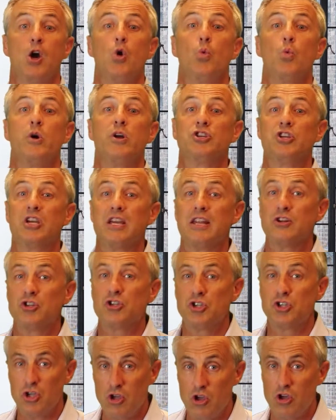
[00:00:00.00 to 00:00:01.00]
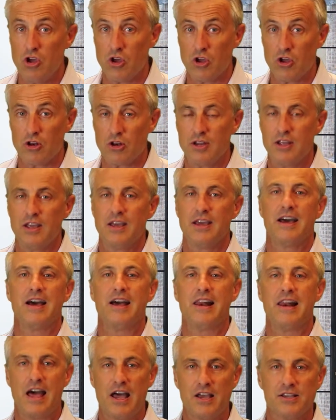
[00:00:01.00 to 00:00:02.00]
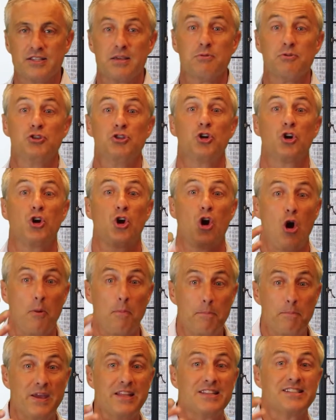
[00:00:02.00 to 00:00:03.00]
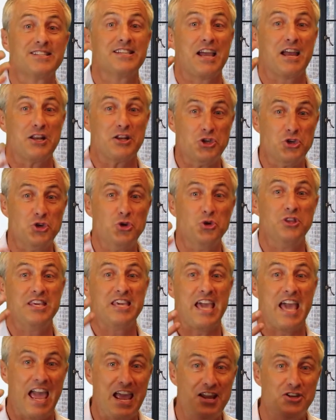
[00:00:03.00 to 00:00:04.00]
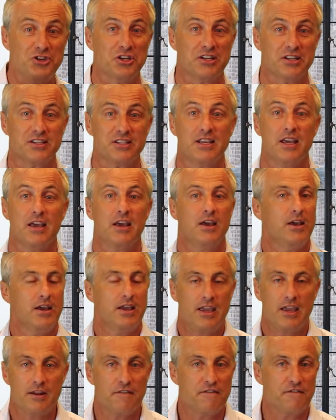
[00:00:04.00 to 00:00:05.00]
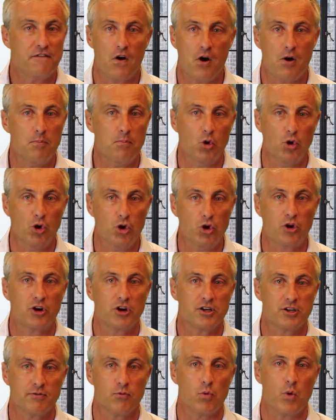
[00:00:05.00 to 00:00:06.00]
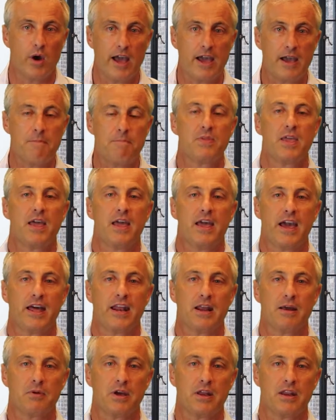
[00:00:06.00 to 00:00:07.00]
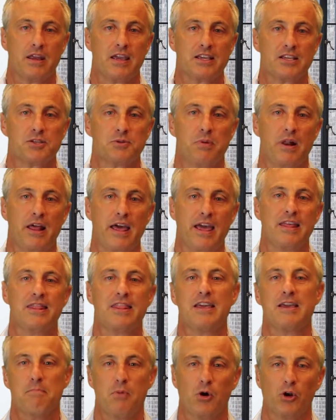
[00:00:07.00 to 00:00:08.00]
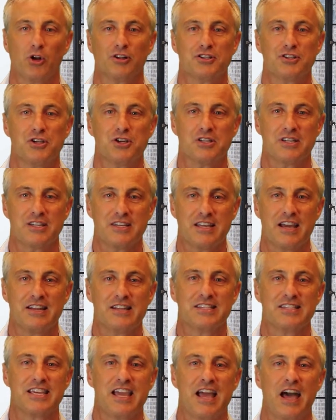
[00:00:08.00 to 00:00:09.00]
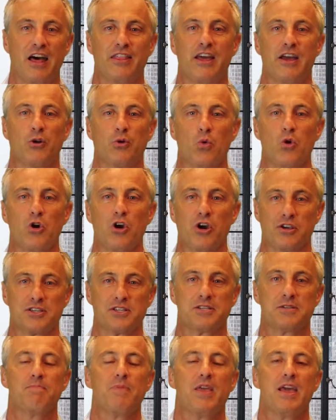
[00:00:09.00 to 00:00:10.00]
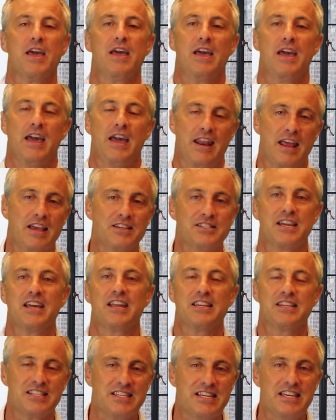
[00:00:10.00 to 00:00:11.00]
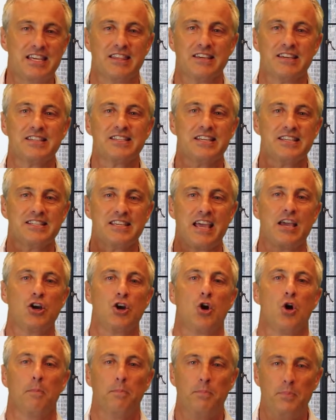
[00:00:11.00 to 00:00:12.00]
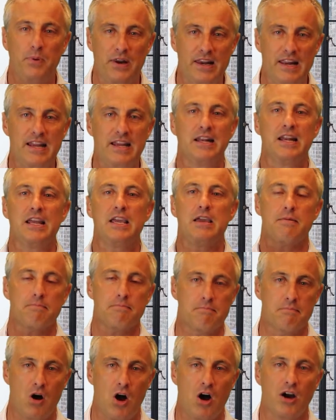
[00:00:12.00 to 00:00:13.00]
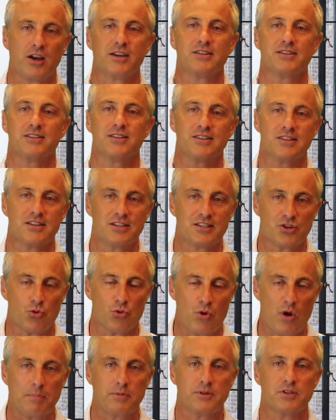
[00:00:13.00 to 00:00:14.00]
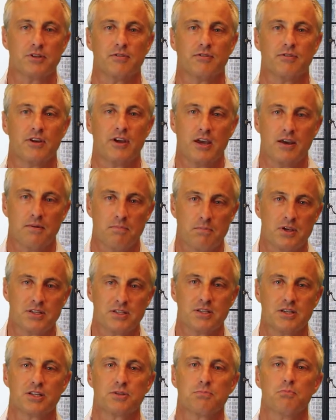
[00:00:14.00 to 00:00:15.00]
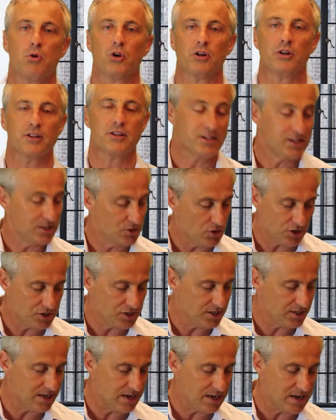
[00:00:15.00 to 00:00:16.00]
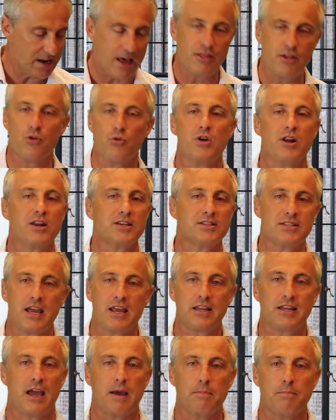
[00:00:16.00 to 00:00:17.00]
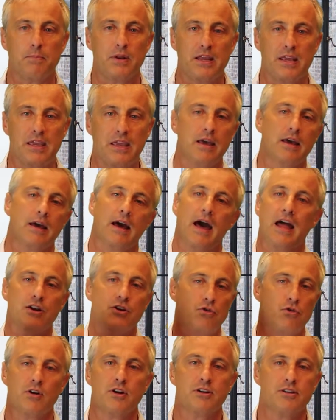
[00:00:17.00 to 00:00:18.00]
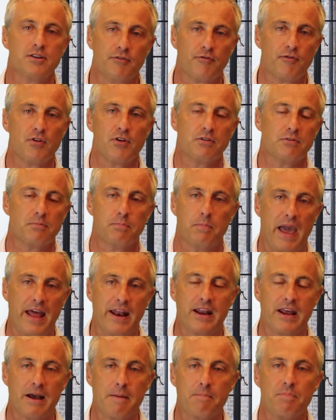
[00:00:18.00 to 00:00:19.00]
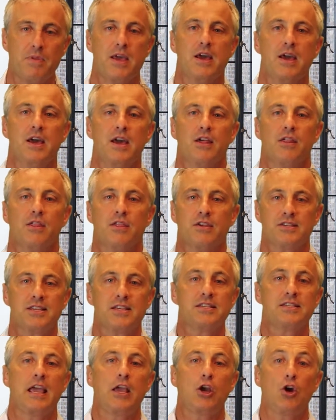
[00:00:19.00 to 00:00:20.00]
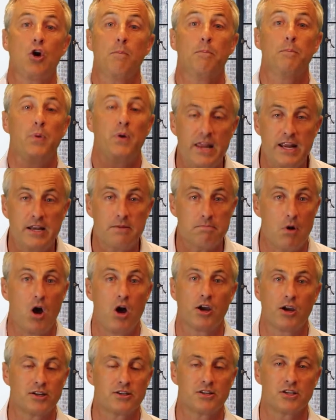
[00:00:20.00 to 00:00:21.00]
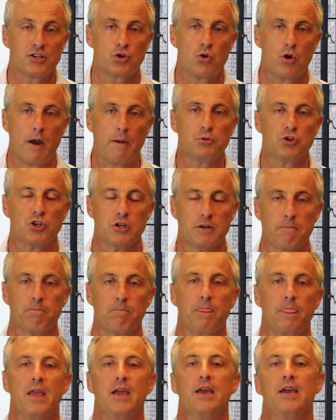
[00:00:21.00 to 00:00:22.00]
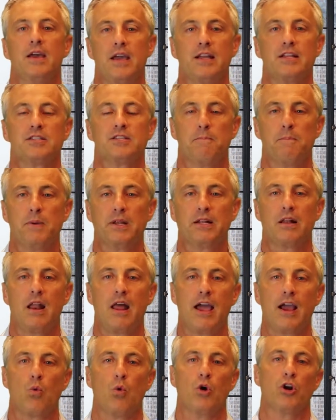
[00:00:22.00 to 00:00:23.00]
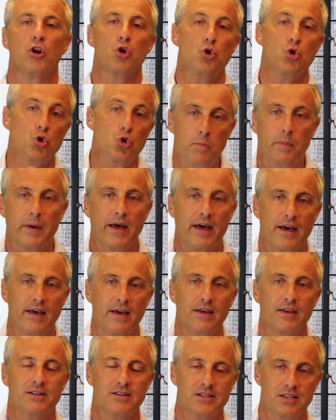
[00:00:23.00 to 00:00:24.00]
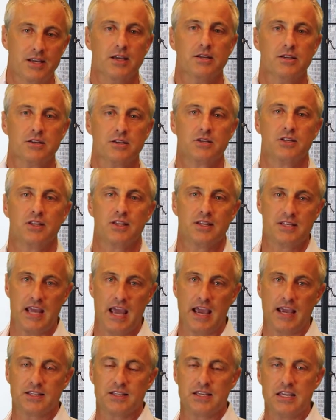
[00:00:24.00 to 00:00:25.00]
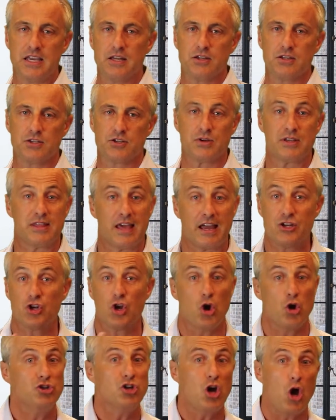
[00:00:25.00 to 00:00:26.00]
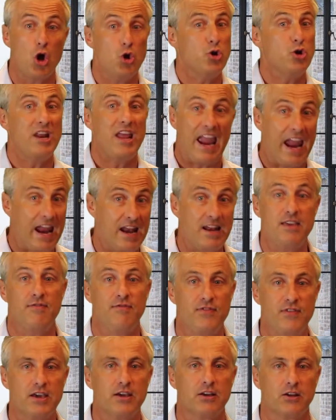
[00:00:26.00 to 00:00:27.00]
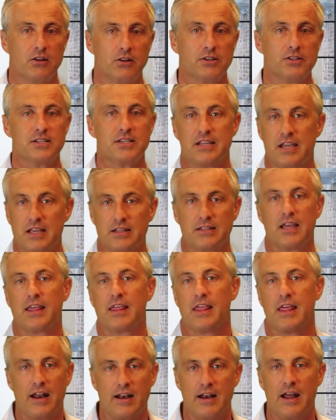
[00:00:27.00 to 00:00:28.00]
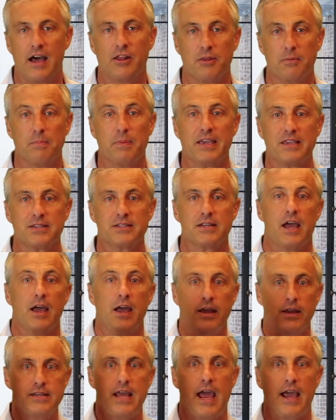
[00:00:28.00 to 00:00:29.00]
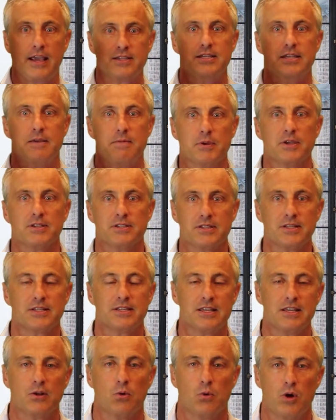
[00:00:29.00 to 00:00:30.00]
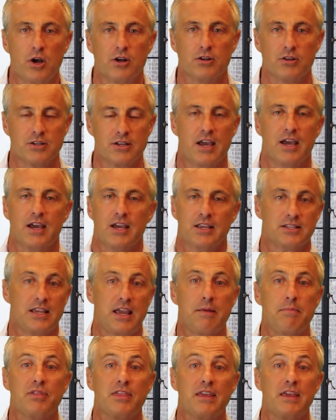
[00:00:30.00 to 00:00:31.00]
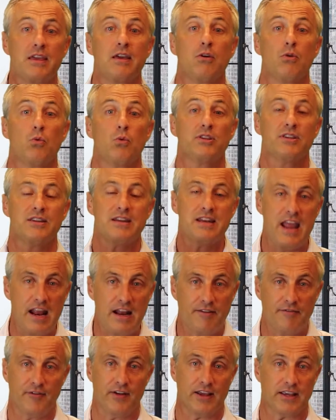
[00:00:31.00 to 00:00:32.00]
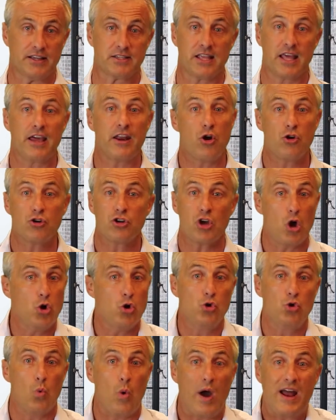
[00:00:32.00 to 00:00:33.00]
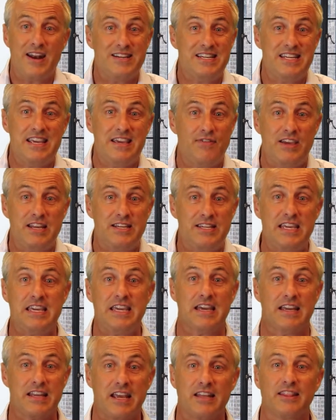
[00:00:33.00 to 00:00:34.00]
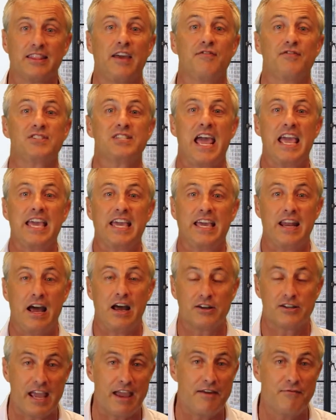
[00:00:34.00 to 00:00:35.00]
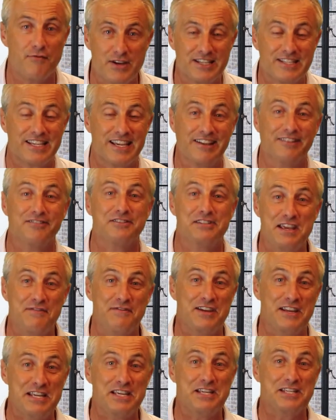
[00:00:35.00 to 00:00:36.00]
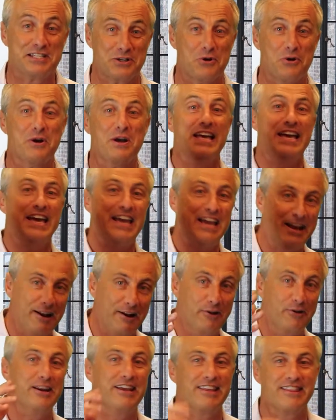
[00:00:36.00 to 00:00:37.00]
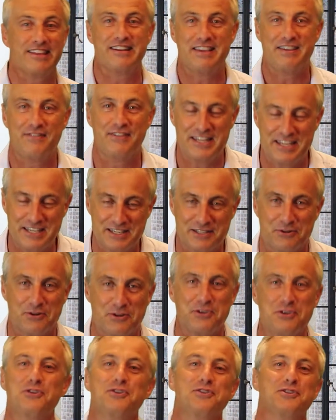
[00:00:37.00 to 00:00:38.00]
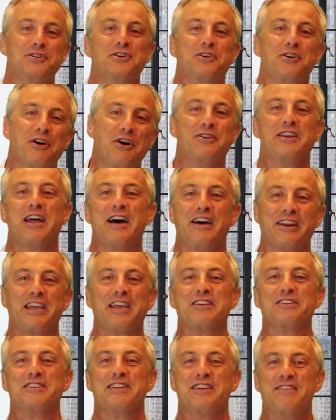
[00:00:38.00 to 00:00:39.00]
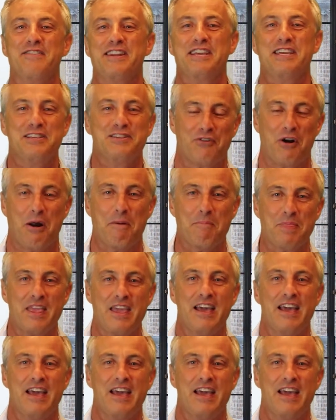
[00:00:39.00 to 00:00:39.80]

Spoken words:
which in turn allows them to compensate you, the agent, in a far more lucrative way. And I'm going to explain their model to you today to see how that works. And as you're going to see, this is a completely market disruptive business model. This is not just another real estate company under a different banner. This is a complete market disruption. It's a bit like what Uber did to the taxi industry. They don't own any vehicles, and yet they're now the biggest taxi business in the world. Same thing with Netflix. They don't own one DVD, and yet they've taken out every single DVD store, including the DVD store you used to go down and get your DVDs from.